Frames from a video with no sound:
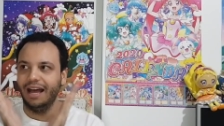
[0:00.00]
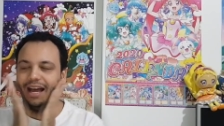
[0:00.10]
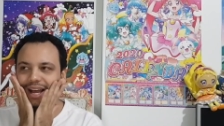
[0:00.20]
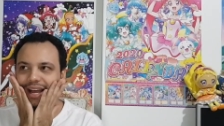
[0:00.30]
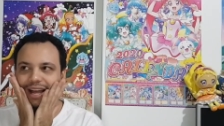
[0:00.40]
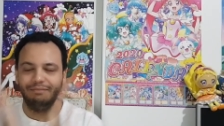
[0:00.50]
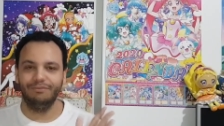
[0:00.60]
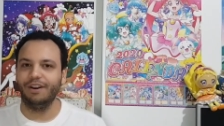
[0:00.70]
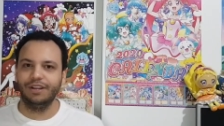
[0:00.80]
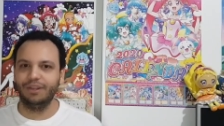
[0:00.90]
I'm
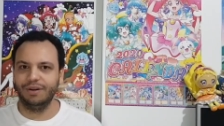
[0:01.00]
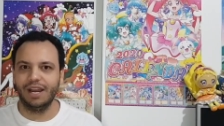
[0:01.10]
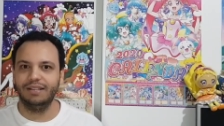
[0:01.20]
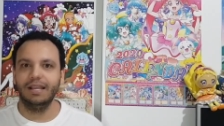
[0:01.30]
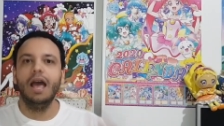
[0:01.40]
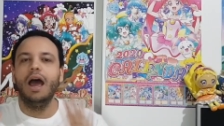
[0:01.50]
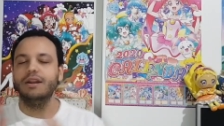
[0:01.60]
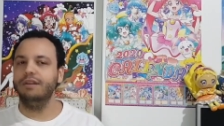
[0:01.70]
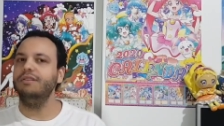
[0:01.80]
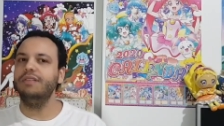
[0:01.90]
very curious.
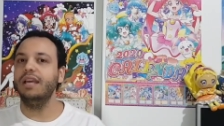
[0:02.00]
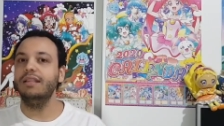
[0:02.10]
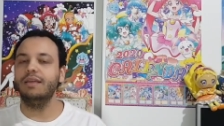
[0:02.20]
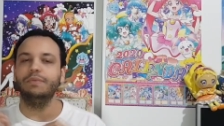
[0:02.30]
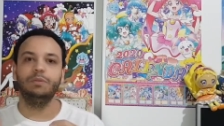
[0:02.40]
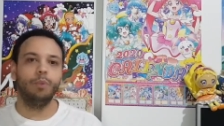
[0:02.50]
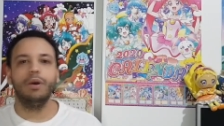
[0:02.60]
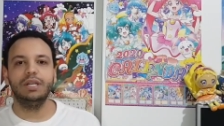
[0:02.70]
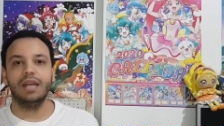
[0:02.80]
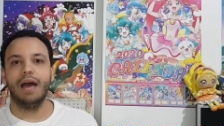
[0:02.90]
Another thing that was
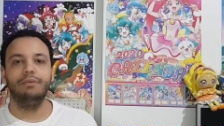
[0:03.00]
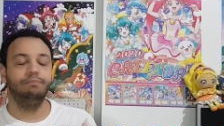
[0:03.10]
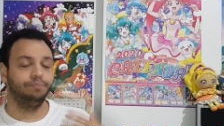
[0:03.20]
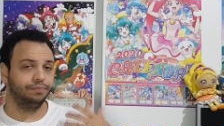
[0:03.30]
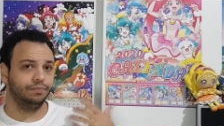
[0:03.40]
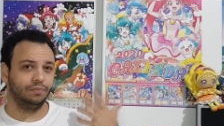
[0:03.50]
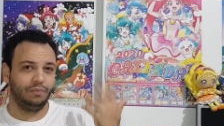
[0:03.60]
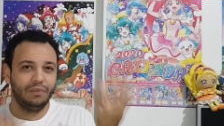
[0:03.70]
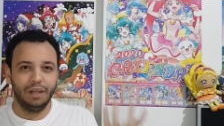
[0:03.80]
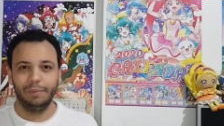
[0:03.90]
pointed out
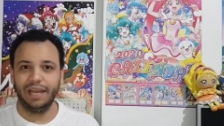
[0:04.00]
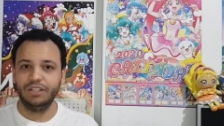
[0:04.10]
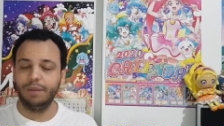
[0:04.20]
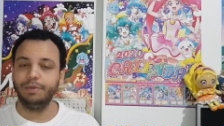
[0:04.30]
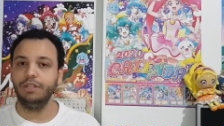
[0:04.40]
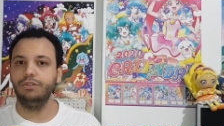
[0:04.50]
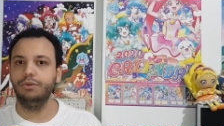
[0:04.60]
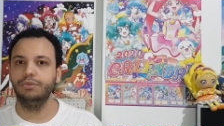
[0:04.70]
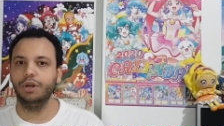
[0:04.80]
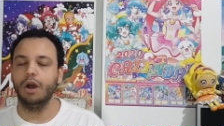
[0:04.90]
by a Japanese
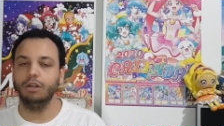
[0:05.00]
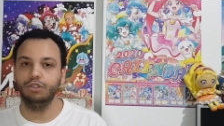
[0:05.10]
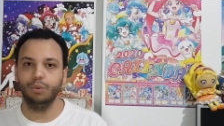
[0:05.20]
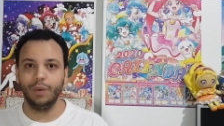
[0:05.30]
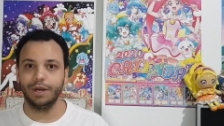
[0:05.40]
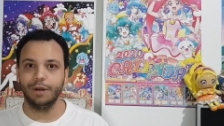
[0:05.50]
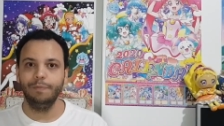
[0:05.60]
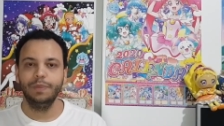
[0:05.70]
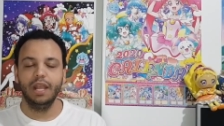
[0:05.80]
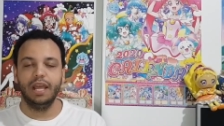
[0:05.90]
user on
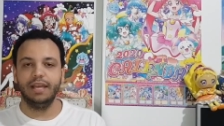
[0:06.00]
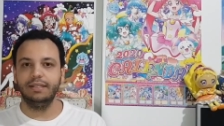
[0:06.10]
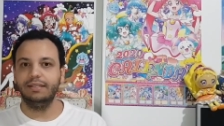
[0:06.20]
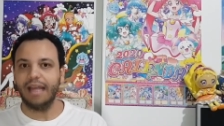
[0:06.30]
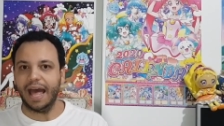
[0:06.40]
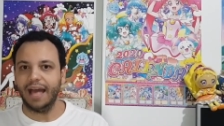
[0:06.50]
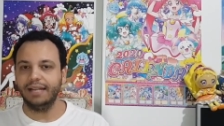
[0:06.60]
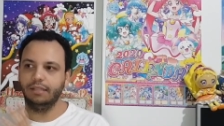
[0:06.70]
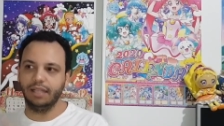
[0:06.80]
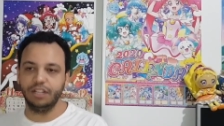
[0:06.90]
Twitter is
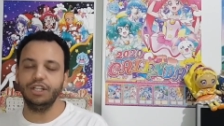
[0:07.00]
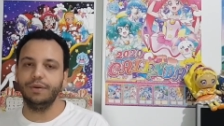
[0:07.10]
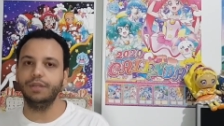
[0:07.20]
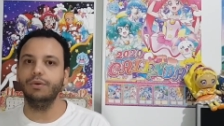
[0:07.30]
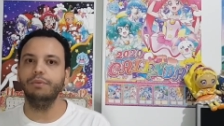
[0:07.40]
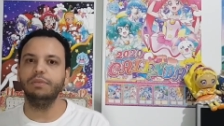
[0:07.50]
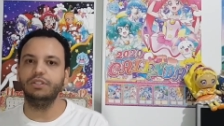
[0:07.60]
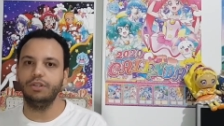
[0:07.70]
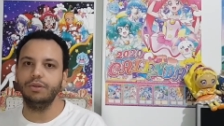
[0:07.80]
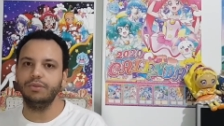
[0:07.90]
that the legendary cure
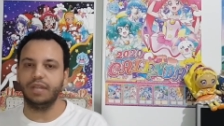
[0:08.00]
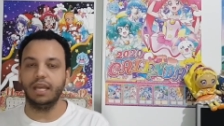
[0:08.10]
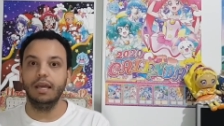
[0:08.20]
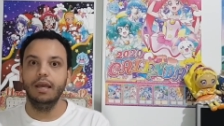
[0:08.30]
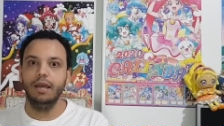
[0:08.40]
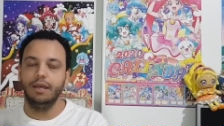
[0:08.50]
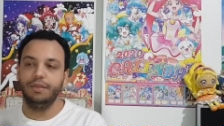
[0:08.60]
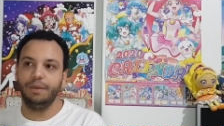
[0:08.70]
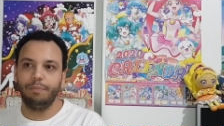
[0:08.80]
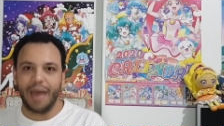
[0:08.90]
was using
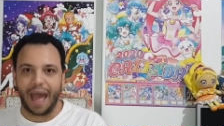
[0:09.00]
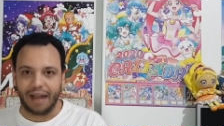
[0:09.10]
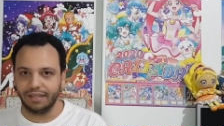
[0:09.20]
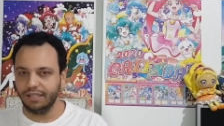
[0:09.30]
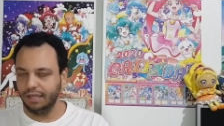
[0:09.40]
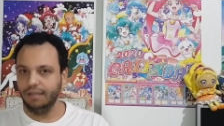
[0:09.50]
the pact,